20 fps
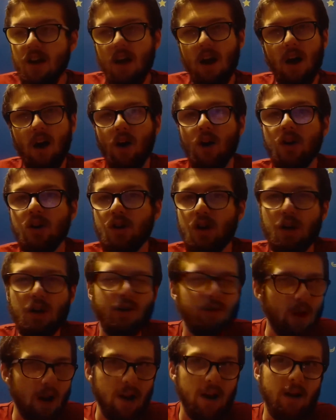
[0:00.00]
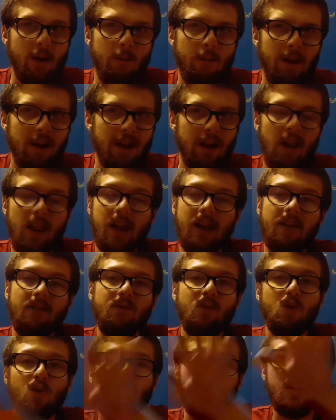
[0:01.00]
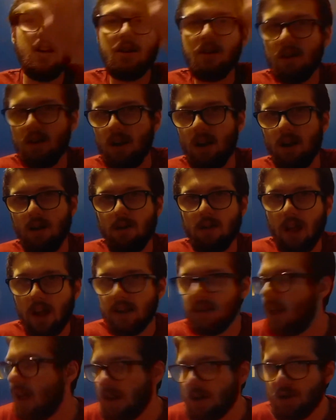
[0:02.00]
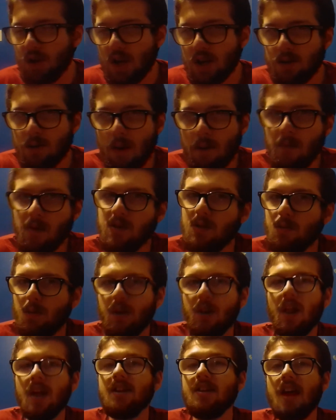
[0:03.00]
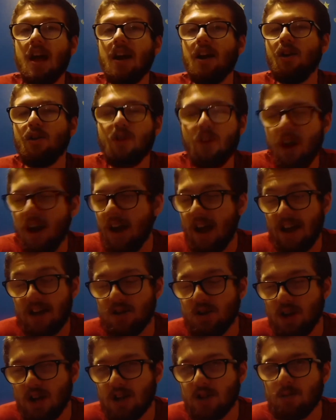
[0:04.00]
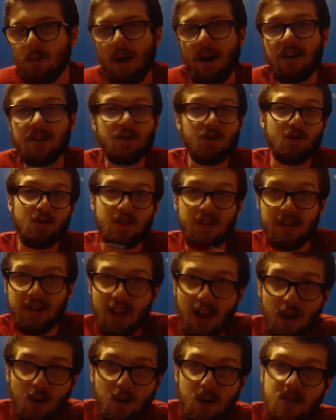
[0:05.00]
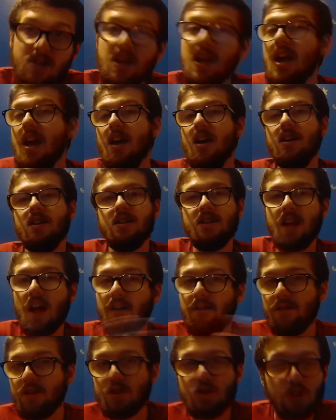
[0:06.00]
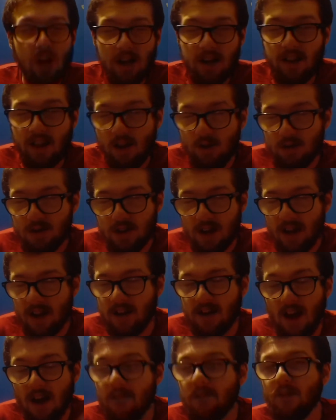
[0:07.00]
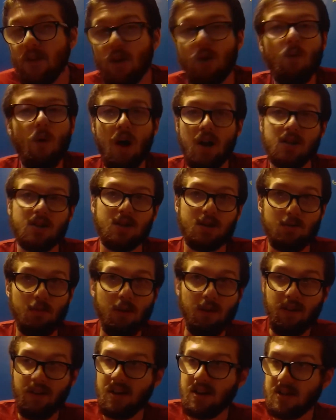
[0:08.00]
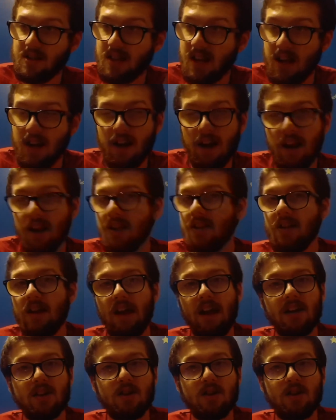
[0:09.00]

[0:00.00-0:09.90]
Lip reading: or you mean, like, if you didn't like the other James Bond movies, but you like Daniel Craig as James Bond because you've seen the other one, definitely check those. Definitely watch this movie, because he